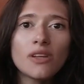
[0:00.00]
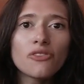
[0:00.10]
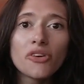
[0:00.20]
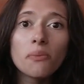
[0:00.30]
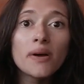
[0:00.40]

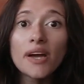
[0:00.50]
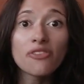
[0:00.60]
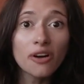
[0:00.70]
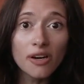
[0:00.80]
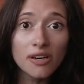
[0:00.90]
from what
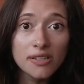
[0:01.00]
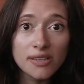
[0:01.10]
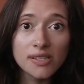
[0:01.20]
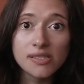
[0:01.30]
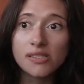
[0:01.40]
I've heard,
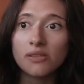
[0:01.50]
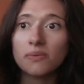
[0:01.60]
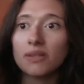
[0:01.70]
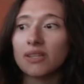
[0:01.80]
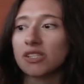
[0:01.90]
this is a
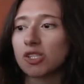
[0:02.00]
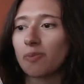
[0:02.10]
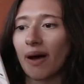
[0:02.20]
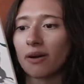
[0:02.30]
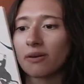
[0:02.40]
really
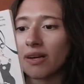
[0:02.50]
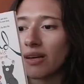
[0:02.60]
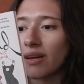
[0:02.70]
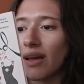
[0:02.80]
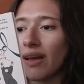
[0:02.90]

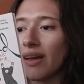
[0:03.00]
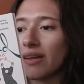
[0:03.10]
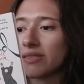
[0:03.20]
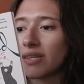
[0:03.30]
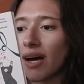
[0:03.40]
inspiring
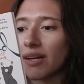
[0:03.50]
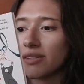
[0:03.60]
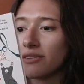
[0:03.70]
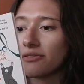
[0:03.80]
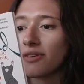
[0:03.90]
and kind
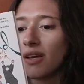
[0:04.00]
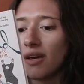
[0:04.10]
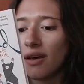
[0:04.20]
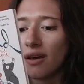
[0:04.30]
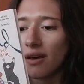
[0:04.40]
of
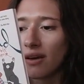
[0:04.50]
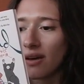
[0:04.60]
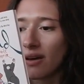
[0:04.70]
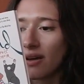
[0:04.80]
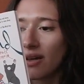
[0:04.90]

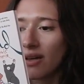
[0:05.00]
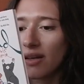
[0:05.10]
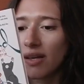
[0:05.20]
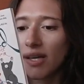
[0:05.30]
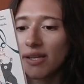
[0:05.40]

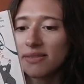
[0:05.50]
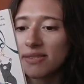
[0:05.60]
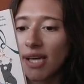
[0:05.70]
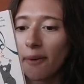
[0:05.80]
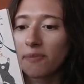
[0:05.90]

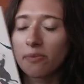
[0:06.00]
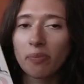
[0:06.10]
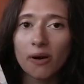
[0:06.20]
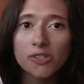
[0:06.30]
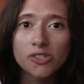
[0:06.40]
in-depth
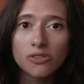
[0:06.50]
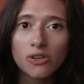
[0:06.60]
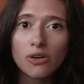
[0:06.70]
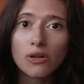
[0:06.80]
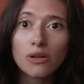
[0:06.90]

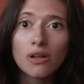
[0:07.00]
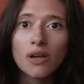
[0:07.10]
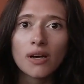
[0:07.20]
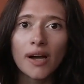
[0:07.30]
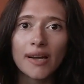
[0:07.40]
personal
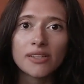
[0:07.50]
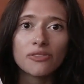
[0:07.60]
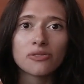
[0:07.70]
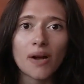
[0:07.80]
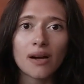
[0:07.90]
kind
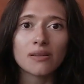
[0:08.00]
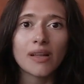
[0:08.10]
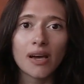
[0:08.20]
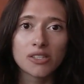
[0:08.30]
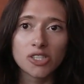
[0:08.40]
of
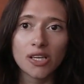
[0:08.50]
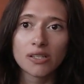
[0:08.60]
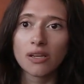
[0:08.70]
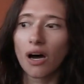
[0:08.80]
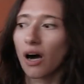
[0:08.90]

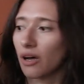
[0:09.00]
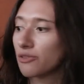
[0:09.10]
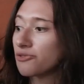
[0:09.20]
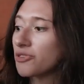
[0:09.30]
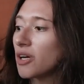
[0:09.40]
recollection
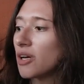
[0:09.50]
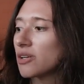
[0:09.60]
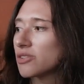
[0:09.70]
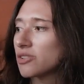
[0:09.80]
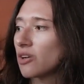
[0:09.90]
of
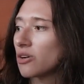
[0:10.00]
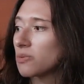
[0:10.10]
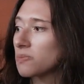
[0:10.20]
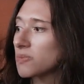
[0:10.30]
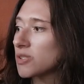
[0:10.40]

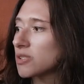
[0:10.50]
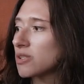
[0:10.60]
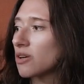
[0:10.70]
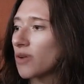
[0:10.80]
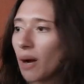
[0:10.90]

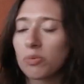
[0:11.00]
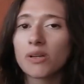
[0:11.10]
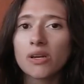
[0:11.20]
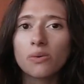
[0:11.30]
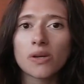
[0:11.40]
Soames
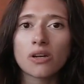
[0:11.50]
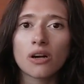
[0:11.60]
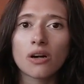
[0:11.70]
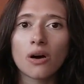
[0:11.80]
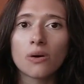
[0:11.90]
grappling with
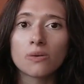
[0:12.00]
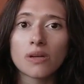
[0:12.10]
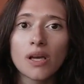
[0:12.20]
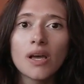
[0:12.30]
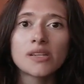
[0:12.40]
her
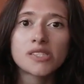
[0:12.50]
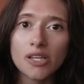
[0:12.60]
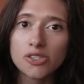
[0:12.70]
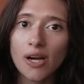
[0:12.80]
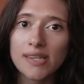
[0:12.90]
own
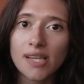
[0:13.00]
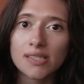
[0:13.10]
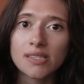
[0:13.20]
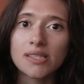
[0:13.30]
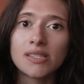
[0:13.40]
gender
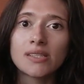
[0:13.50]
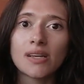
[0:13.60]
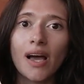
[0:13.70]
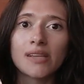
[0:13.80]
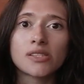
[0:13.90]

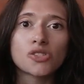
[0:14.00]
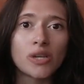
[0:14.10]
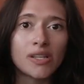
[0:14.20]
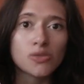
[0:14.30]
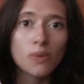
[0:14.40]
identity as a
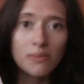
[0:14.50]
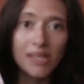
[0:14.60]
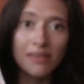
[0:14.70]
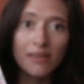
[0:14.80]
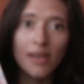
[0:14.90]
trans
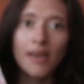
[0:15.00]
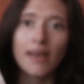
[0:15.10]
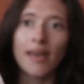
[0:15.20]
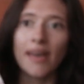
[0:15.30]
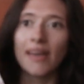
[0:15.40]
woman
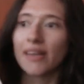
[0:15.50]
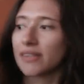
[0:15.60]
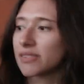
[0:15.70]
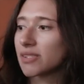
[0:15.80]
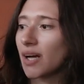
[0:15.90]

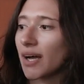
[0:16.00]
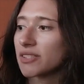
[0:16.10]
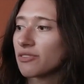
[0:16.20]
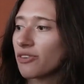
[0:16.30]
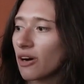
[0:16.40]
and
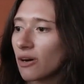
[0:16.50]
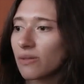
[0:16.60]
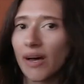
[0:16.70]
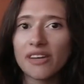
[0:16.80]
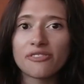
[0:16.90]
kind of her
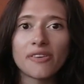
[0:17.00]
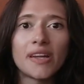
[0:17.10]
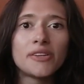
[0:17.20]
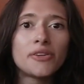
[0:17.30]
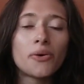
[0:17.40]
life
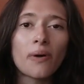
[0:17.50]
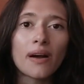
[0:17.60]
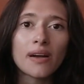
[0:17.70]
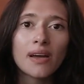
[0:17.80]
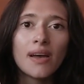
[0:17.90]
in New
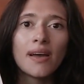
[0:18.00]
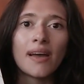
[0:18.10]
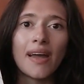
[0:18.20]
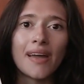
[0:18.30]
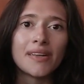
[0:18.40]
York
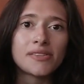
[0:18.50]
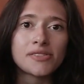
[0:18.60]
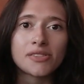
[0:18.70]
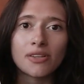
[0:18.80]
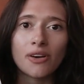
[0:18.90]

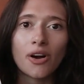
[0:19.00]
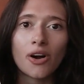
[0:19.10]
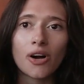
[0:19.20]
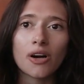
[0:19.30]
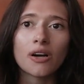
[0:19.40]
and
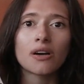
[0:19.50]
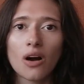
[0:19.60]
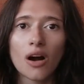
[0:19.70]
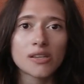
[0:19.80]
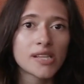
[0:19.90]
her
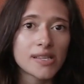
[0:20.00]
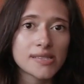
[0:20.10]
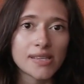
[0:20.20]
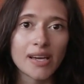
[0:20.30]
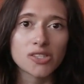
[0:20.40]

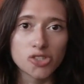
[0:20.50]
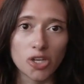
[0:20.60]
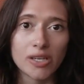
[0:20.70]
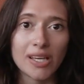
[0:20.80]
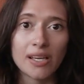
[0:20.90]
artistic
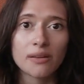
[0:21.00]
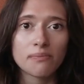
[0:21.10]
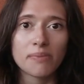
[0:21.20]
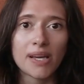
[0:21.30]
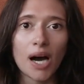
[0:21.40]
journey
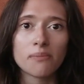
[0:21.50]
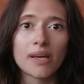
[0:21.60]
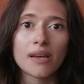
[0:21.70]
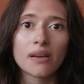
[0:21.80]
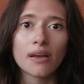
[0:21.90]

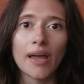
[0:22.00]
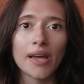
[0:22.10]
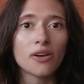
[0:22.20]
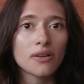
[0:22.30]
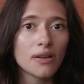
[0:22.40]
becoming
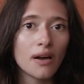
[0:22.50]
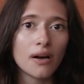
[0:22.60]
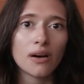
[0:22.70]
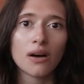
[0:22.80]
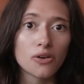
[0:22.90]
a
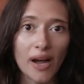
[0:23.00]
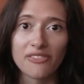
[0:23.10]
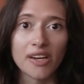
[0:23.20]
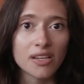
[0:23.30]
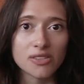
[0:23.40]

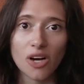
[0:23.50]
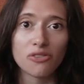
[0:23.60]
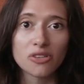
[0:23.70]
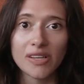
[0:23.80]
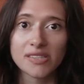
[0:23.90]
graphic
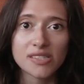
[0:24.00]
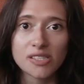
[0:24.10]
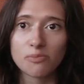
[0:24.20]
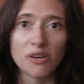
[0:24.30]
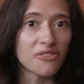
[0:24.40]

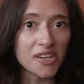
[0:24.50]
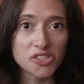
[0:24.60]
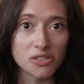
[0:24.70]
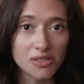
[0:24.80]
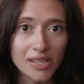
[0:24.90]
novelist
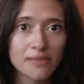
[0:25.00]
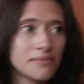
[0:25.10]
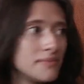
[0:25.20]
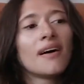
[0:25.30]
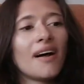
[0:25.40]
professionally.
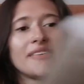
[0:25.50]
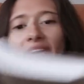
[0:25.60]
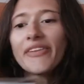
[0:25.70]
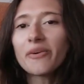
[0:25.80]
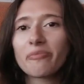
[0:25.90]

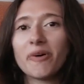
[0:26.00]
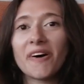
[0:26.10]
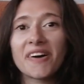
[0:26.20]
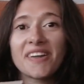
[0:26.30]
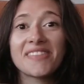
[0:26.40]
Another
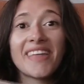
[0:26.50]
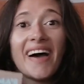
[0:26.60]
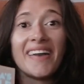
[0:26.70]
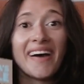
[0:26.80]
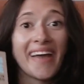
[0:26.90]
book
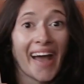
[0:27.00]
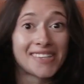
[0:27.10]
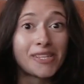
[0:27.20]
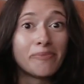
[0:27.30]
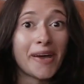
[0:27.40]
that I
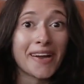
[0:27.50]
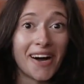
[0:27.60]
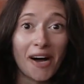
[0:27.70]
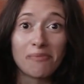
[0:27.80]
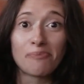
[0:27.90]
had to pick
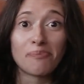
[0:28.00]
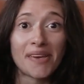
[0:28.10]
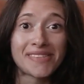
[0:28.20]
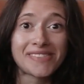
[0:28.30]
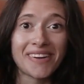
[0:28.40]
up
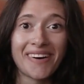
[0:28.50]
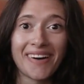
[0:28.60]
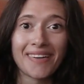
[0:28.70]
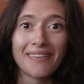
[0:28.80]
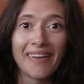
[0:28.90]
based
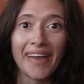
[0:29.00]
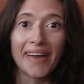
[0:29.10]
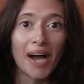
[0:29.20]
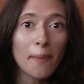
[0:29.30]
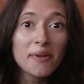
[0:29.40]
on
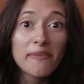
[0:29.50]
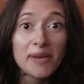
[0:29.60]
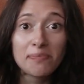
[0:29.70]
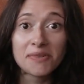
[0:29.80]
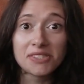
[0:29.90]
a couple of
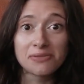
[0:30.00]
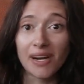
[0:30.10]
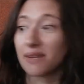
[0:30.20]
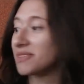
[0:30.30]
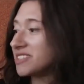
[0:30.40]
people's
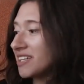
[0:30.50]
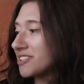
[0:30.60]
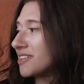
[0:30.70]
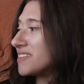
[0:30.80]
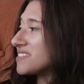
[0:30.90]

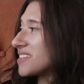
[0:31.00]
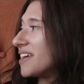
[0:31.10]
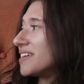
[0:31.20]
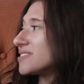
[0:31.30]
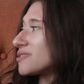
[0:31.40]
recommendations
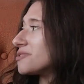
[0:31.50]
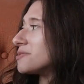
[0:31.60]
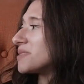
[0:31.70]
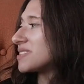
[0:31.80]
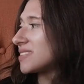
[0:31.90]
is
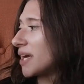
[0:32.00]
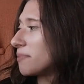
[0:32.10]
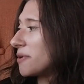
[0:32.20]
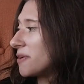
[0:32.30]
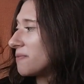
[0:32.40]
Uma's
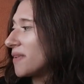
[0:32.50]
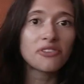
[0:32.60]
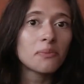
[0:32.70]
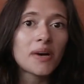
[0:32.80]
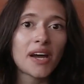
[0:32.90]
Table.
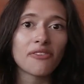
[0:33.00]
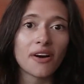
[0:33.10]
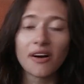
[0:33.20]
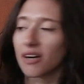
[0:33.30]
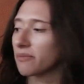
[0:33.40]
From what I've
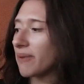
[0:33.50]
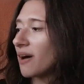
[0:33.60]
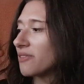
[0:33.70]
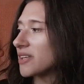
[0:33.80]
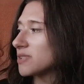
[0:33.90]
heard
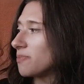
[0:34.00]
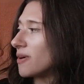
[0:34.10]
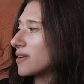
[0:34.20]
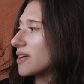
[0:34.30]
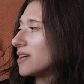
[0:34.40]
about this
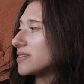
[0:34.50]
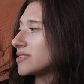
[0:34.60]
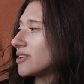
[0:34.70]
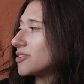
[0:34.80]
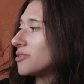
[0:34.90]
book
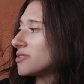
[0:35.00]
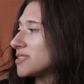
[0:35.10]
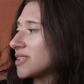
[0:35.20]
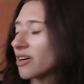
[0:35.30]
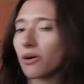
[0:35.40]
is
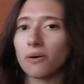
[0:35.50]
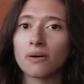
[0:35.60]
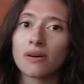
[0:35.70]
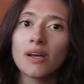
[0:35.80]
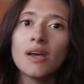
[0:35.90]
Yoon
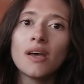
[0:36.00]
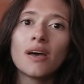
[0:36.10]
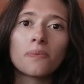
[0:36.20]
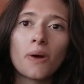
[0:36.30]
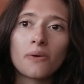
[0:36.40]
Sik-hong
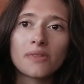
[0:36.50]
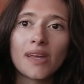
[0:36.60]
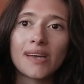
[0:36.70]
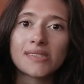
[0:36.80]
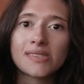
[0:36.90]
wrote
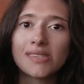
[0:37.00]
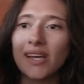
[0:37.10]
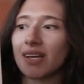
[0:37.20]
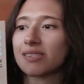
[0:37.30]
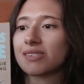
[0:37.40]
this.
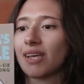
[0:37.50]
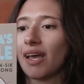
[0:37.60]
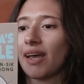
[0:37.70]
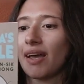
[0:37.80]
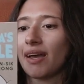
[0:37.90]
It's
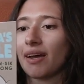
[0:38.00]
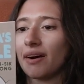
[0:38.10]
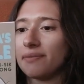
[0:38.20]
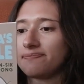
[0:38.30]
a